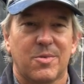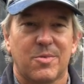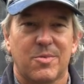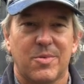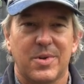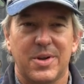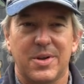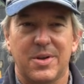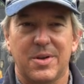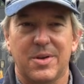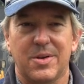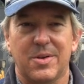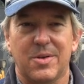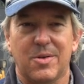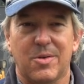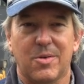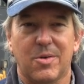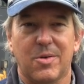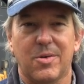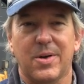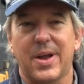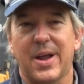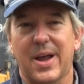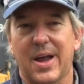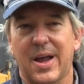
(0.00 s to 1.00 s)
We
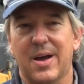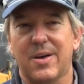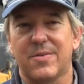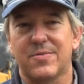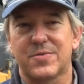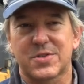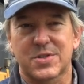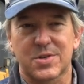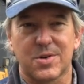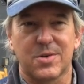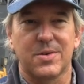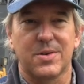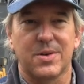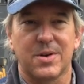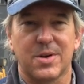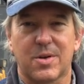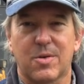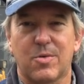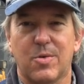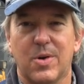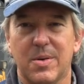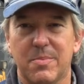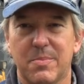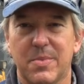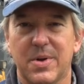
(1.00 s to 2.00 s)
only have certain
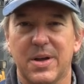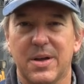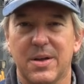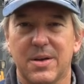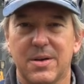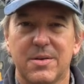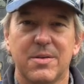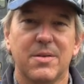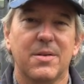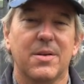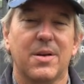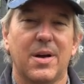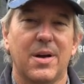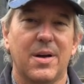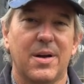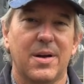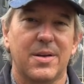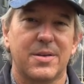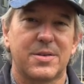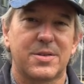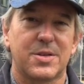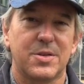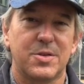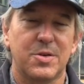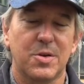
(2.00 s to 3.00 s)
equipment
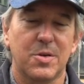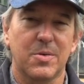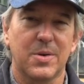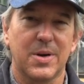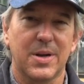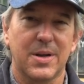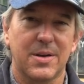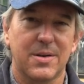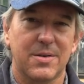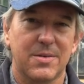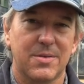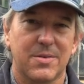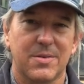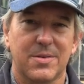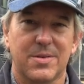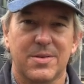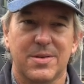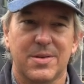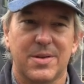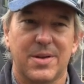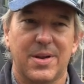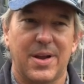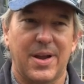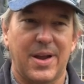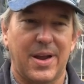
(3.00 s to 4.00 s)
to do it,
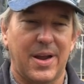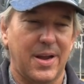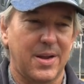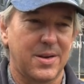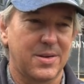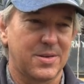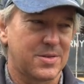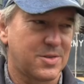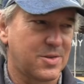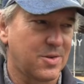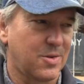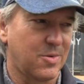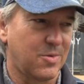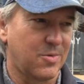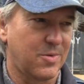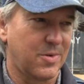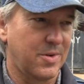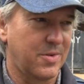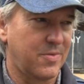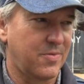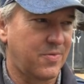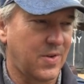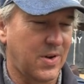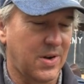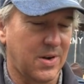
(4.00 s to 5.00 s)
and so
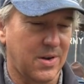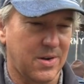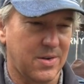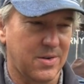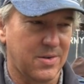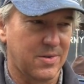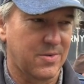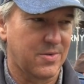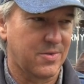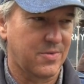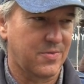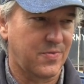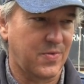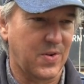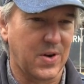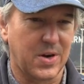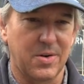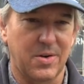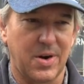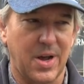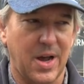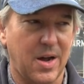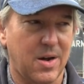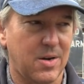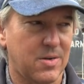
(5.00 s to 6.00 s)
we've
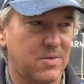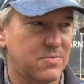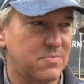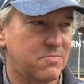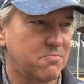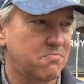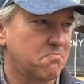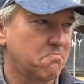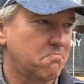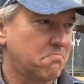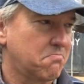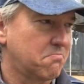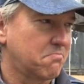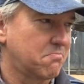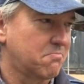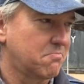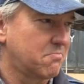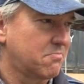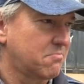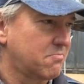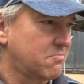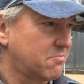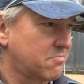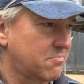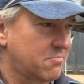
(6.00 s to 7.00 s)
figured out,
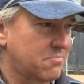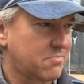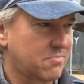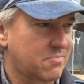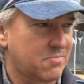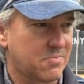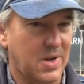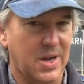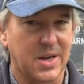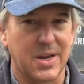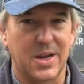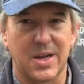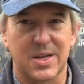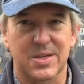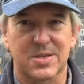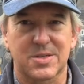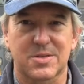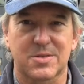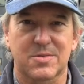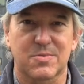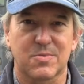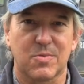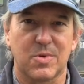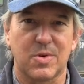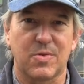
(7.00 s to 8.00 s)
I guess,
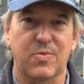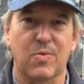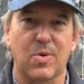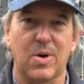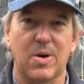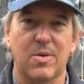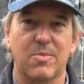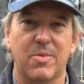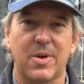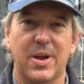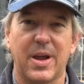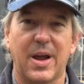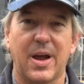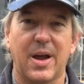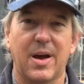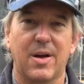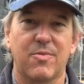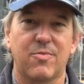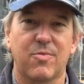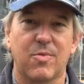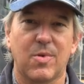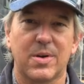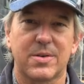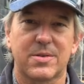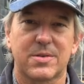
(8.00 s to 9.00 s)
with what we
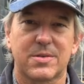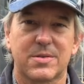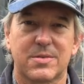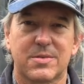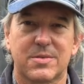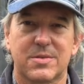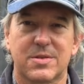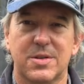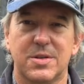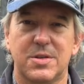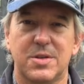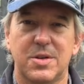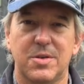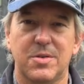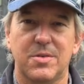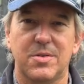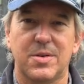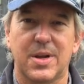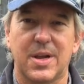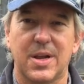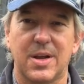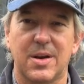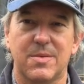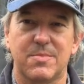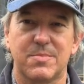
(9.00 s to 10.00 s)
have, what to do
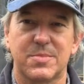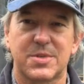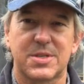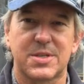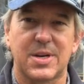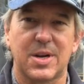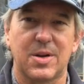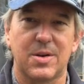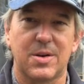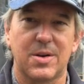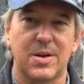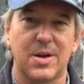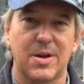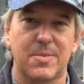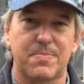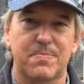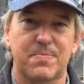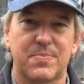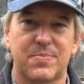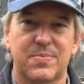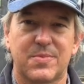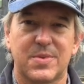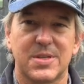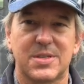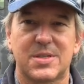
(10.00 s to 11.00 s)
to get them stood up.
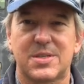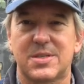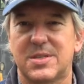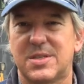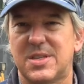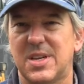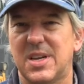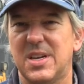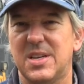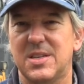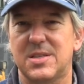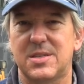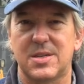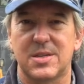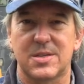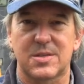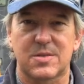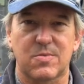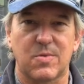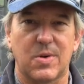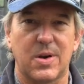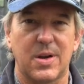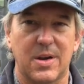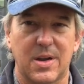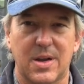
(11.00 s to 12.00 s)
This is the easiest
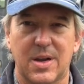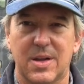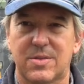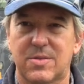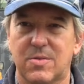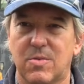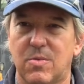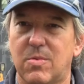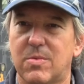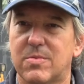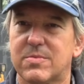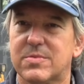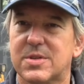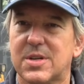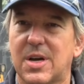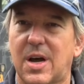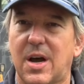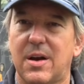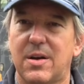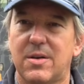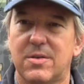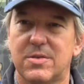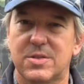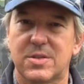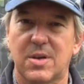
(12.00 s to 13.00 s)
way to get the
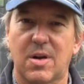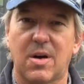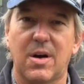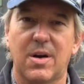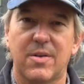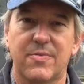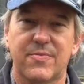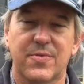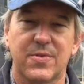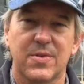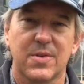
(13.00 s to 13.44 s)
tires off.